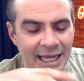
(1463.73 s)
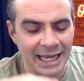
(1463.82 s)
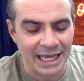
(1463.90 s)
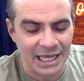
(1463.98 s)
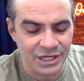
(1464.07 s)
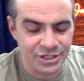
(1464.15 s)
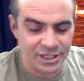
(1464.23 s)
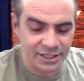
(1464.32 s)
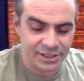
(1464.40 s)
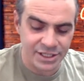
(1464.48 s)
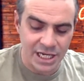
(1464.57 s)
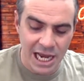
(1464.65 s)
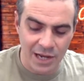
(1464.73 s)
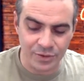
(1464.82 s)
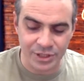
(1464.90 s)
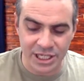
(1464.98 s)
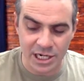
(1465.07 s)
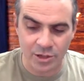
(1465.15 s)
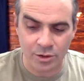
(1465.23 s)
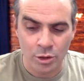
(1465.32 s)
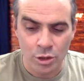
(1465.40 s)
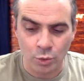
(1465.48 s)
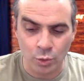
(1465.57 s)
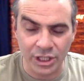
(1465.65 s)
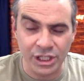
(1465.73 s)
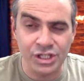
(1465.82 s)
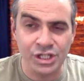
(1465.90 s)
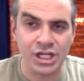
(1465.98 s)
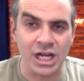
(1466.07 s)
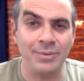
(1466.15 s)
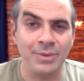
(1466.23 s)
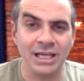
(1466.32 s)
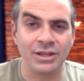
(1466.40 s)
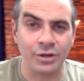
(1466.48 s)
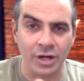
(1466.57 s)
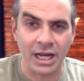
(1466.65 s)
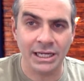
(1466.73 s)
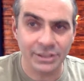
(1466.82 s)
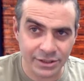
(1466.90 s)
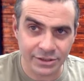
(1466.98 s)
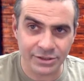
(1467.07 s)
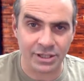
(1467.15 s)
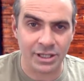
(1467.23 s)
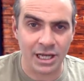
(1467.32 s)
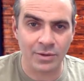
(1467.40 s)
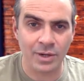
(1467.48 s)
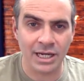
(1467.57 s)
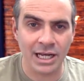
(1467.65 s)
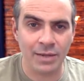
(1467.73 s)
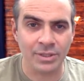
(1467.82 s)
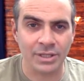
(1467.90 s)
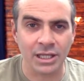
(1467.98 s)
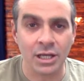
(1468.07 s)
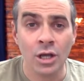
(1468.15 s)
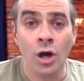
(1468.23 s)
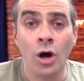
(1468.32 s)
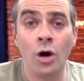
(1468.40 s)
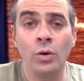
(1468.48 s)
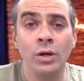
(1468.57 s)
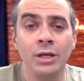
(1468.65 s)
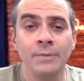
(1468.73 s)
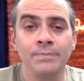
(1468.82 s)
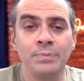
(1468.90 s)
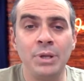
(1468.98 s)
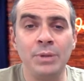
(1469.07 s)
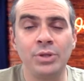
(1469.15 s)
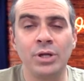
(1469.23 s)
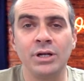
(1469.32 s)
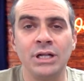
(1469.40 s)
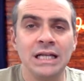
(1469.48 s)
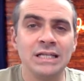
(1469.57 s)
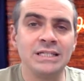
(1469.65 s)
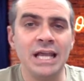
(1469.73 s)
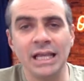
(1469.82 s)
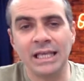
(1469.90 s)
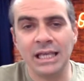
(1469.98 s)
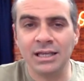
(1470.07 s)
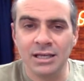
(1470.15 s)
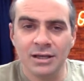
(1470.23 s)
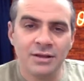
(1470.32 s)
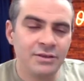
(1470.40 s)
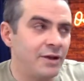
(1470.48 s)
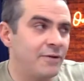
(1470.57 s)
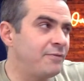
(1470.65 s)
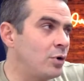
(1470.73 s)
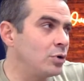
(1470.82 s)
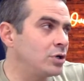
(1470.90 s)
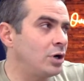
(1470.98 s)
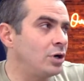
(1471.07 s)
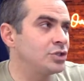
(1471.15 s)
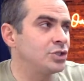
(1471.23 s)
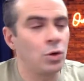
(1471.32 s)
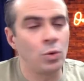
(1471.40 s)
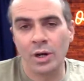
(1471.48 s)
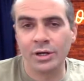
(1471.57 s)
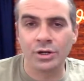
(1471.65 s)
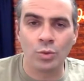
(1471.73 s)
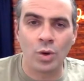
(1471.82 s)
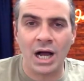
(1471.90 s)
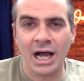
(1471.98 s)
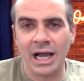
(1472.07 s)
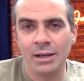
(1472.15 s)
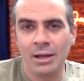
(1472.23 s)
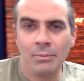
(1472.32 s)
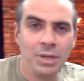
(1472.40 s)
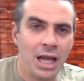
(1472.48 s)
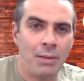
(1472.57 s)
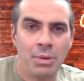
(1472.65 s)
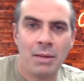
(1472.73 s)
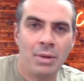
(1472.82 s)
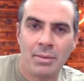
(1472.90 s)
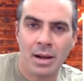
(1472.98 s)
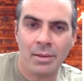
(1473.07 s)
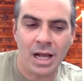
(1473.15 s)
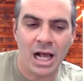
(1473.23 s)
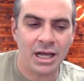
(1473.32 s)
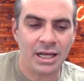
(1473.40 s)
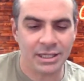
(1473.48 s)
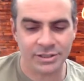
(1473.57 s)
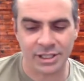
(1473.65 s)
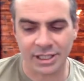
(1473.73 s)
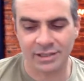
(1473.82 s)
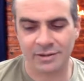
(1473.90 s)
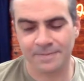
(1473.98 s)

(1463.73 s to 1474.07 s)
agents out there really shaming other agents online right now, being like, oh, people aren't taking their phone calls. No wonder why, blah, blah, blah, blah, blah. And it's like,